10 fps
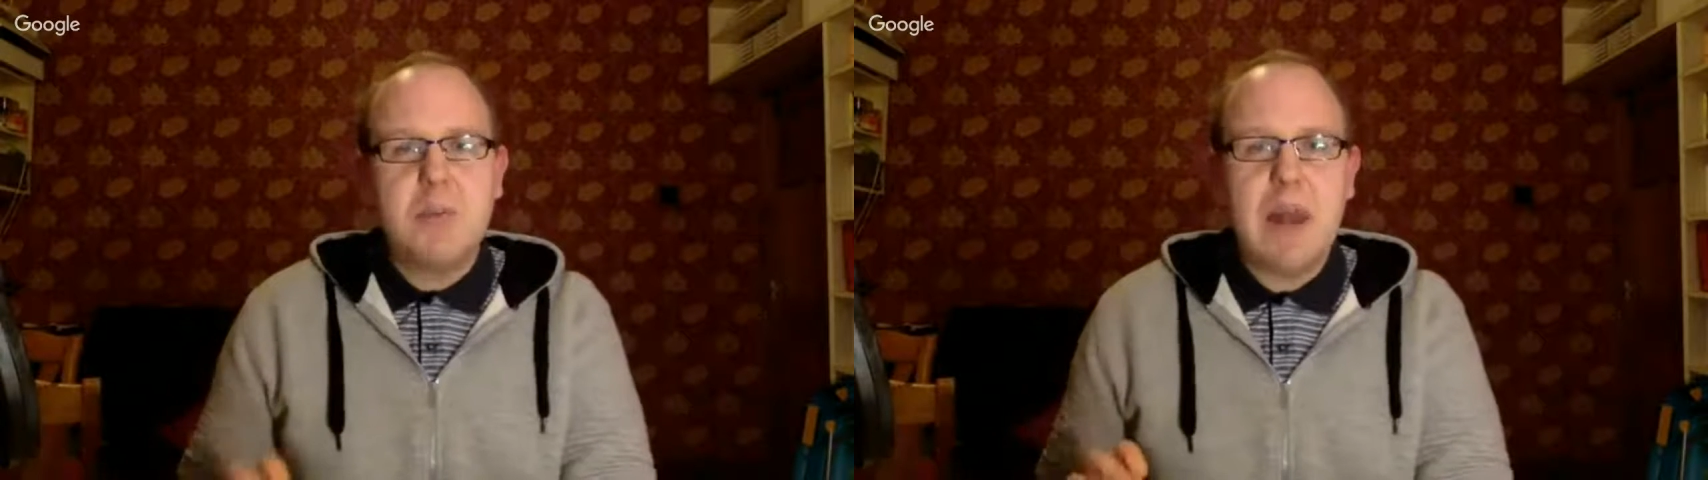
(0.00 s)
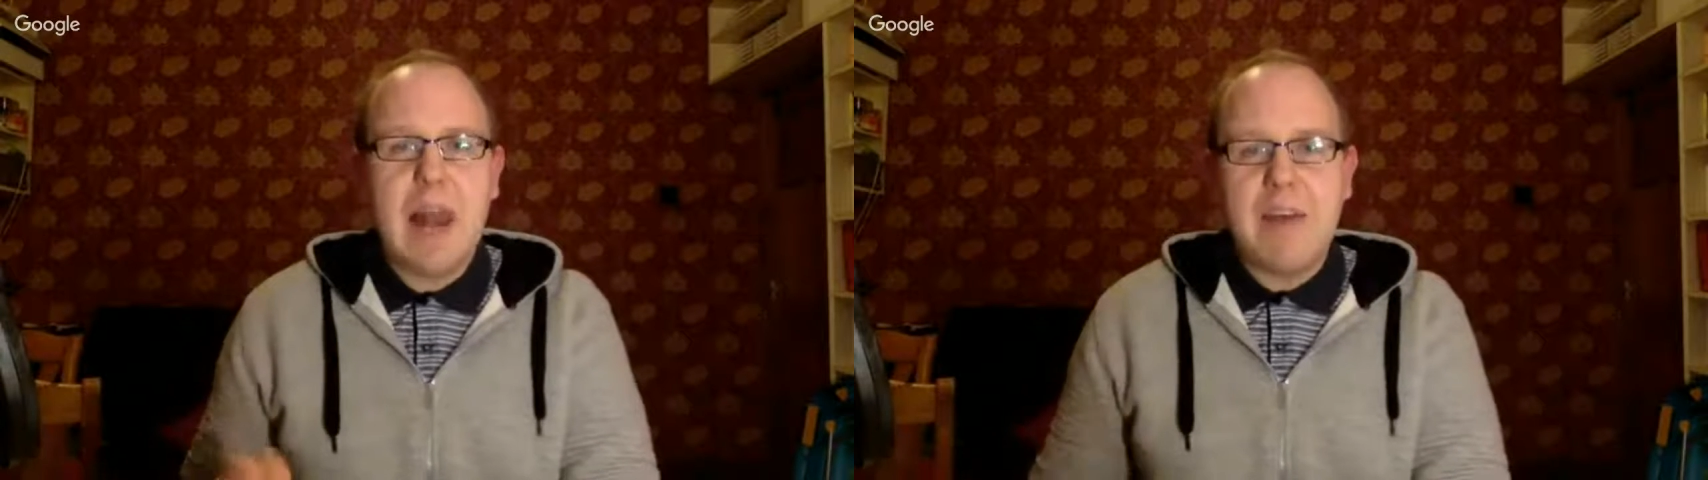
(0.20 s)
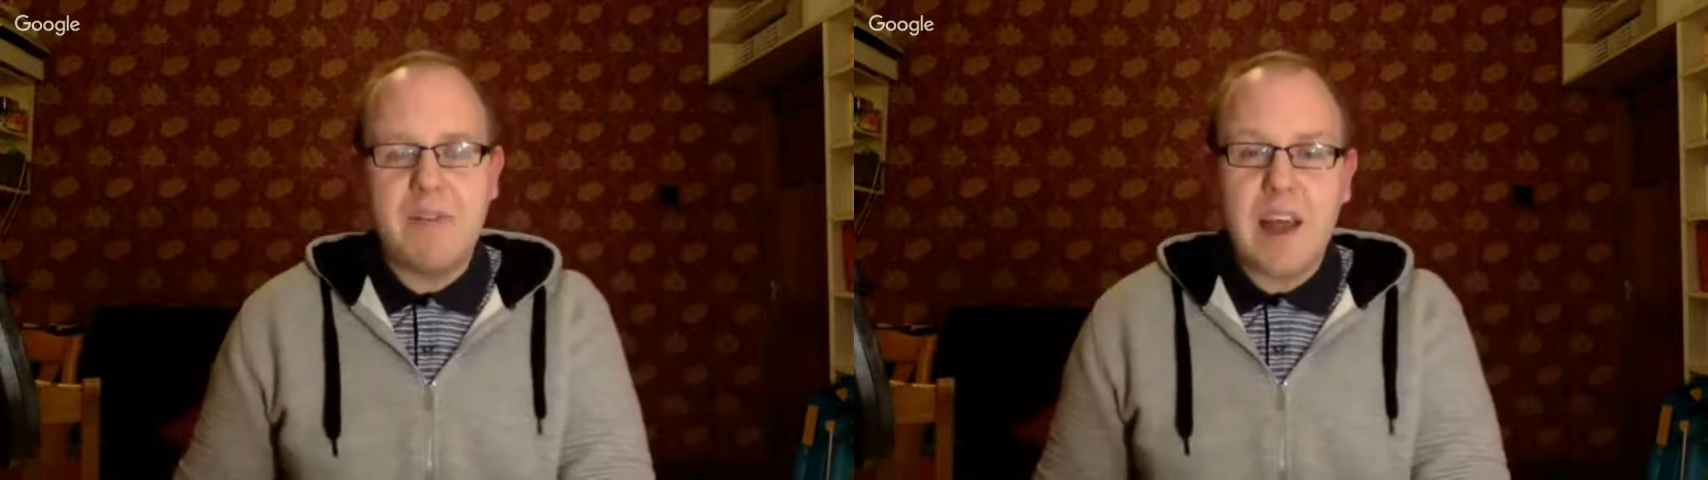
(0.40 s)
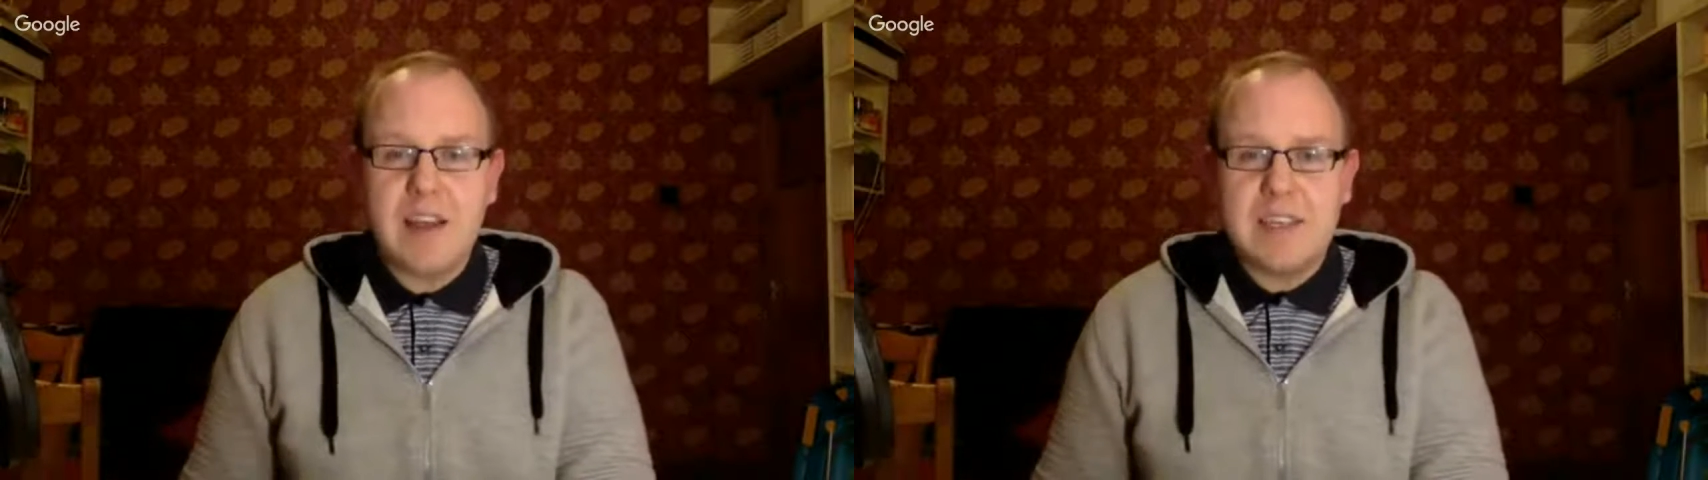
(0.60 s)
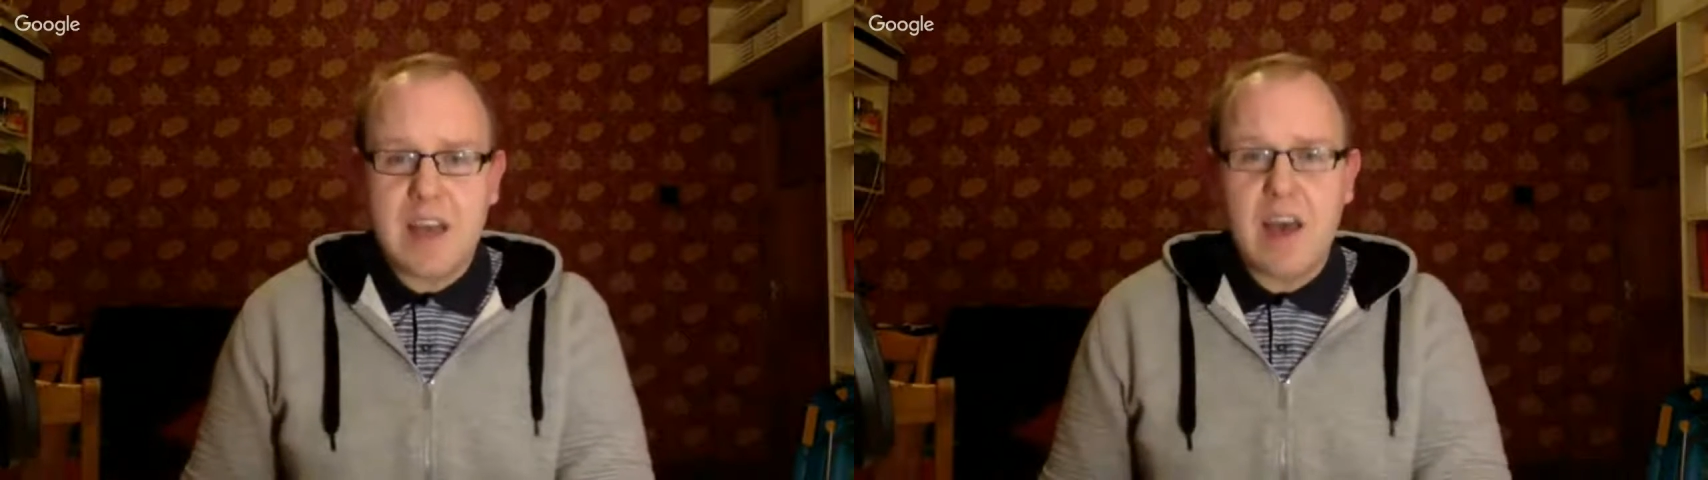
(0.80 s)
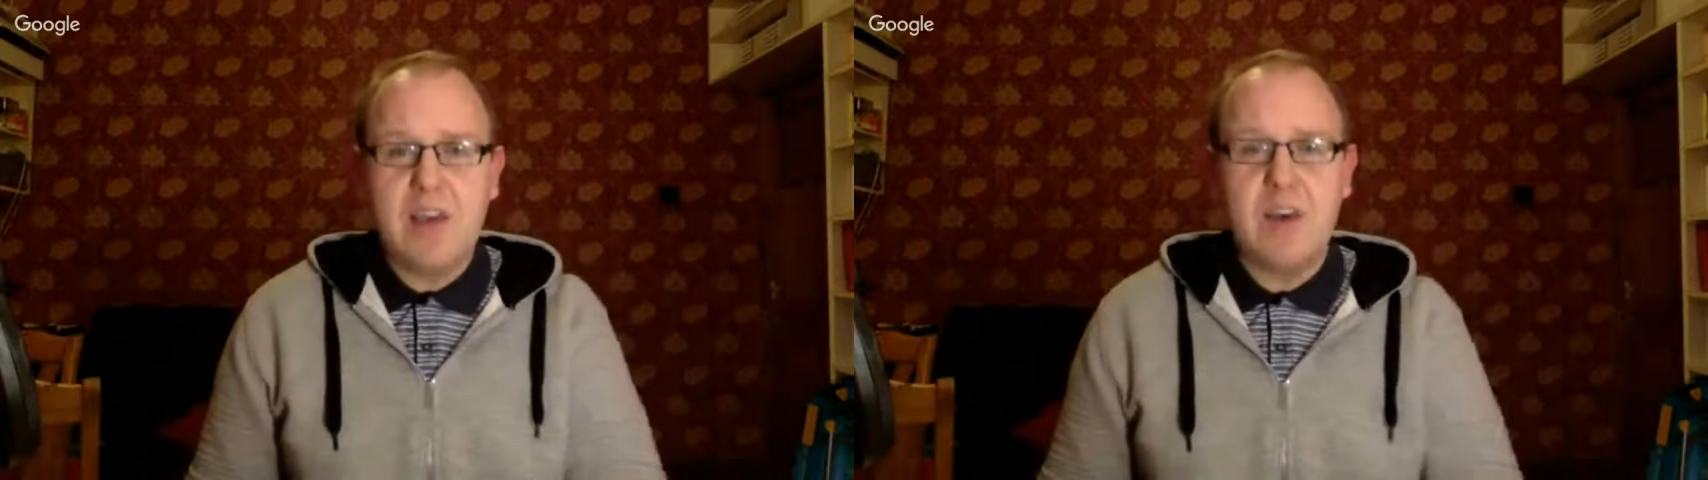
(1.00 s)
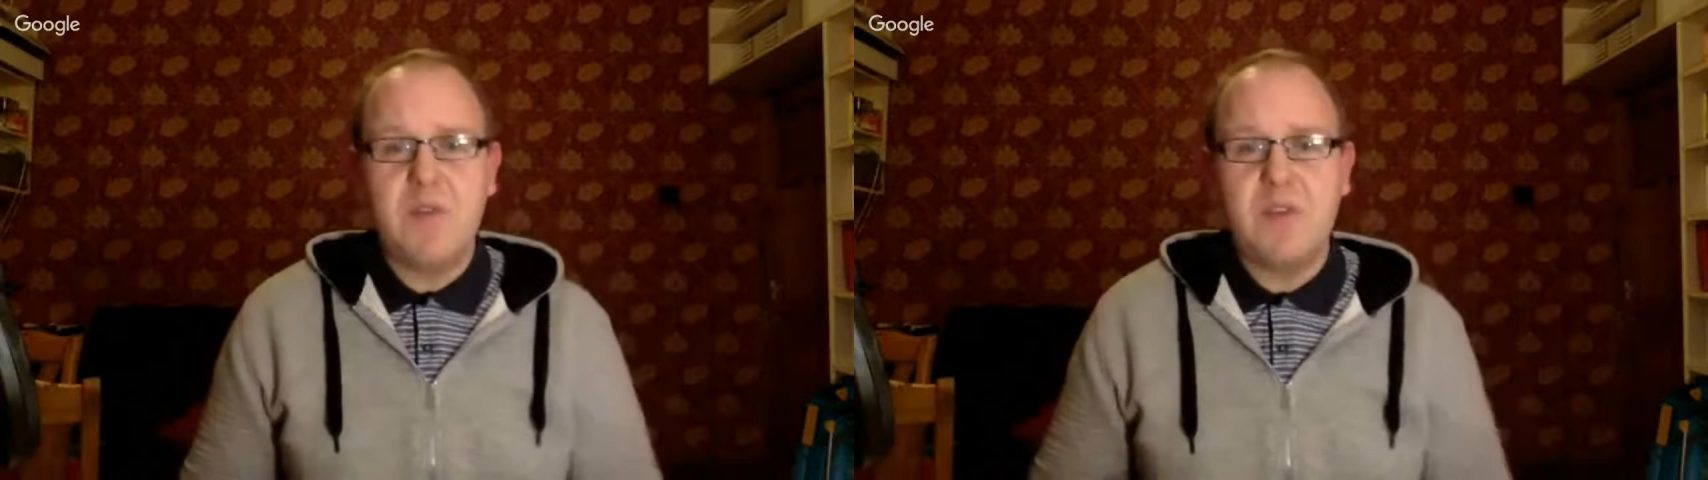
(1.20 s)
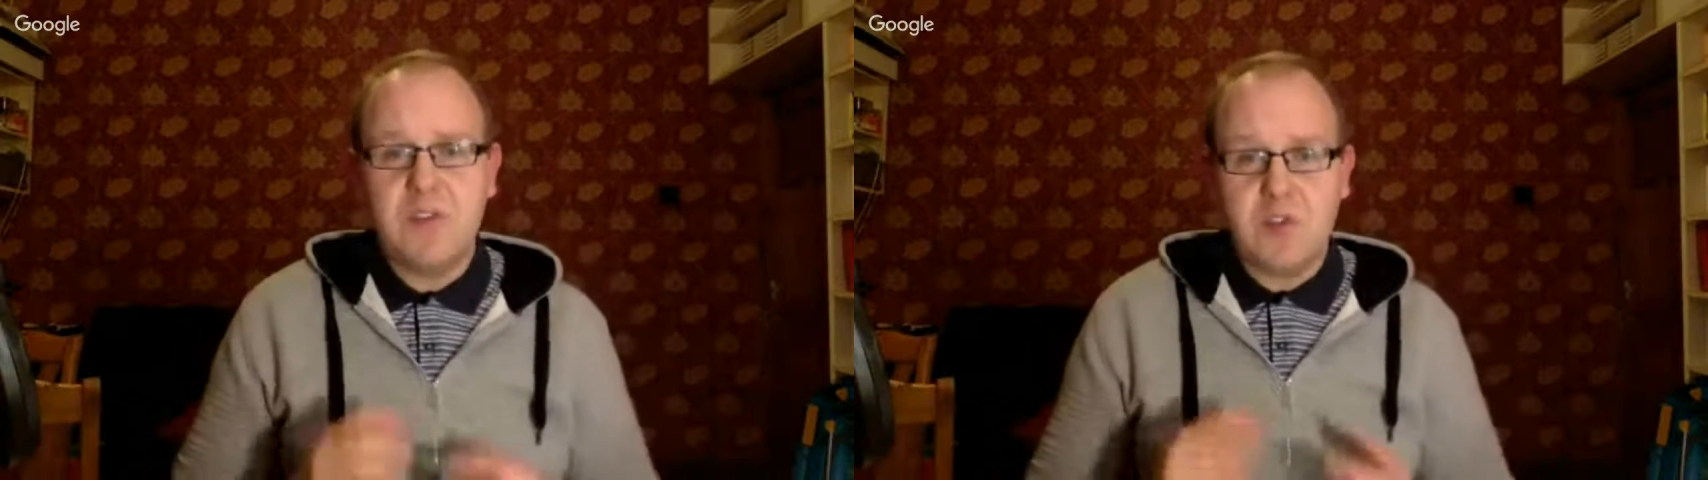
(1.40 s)
left-hand side of
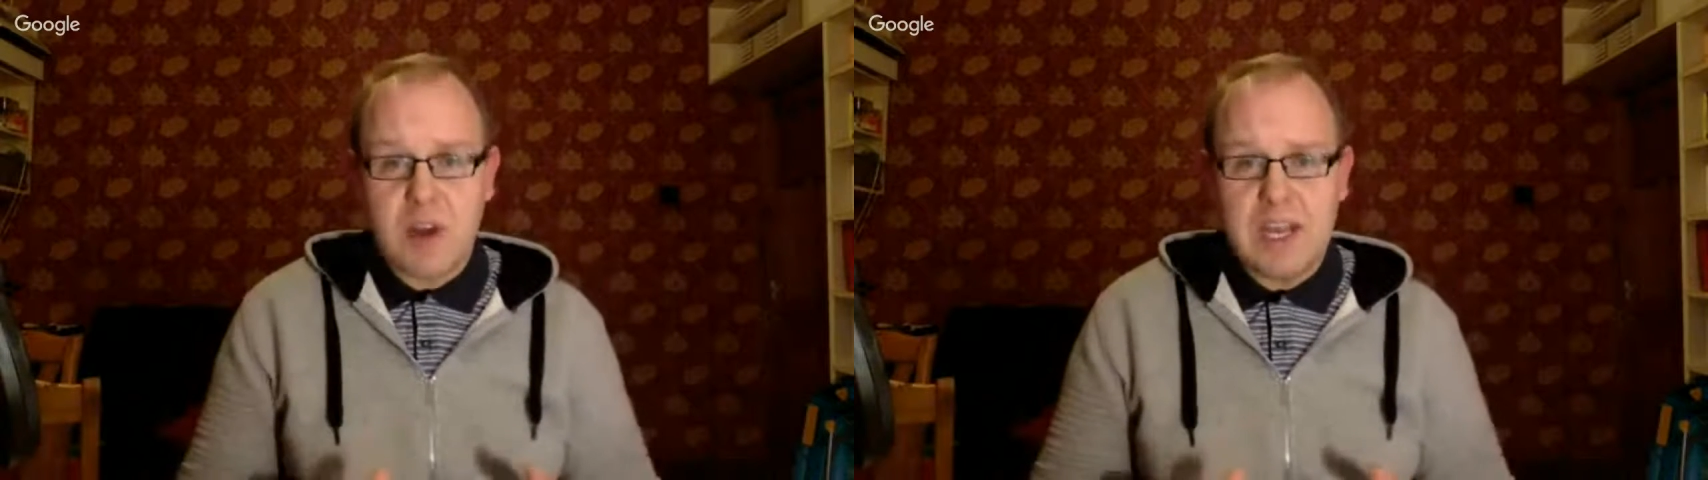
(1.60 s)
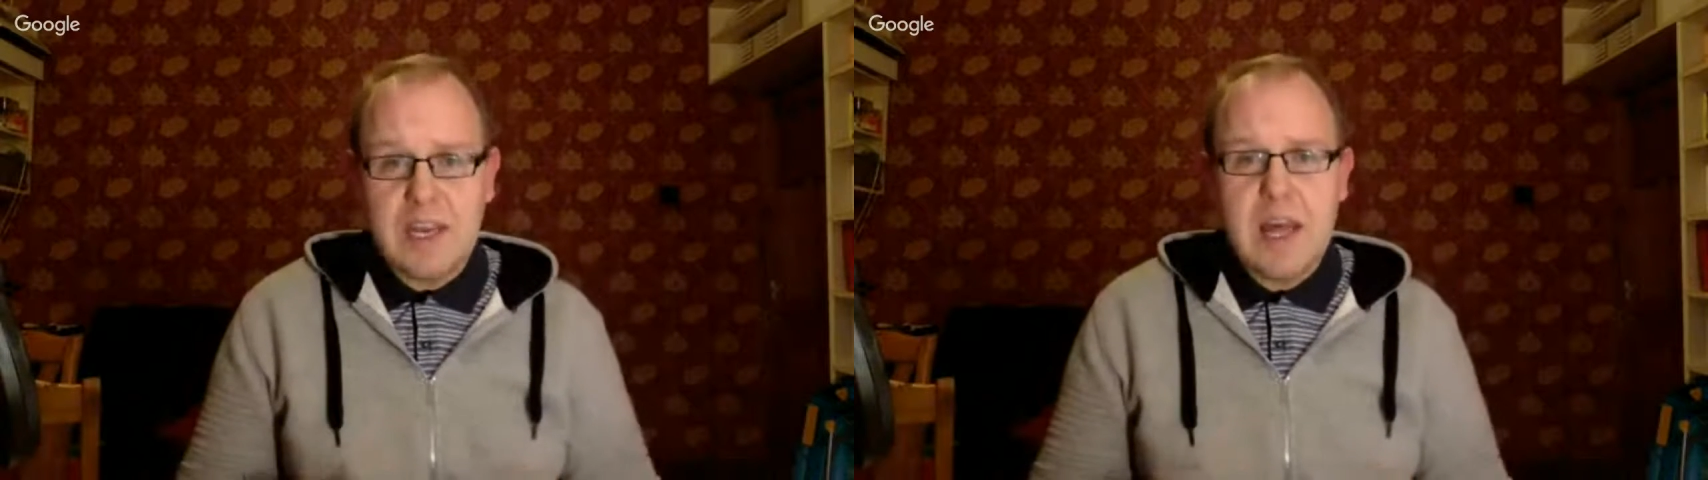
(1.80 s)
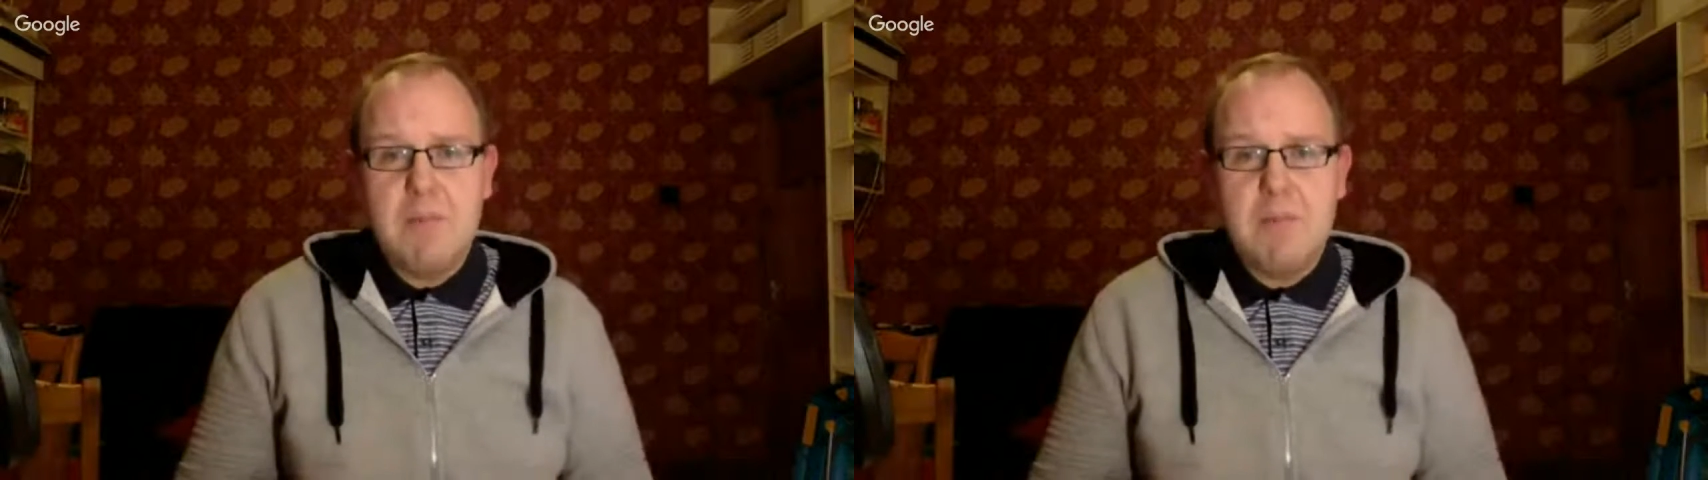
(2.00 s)
the screen,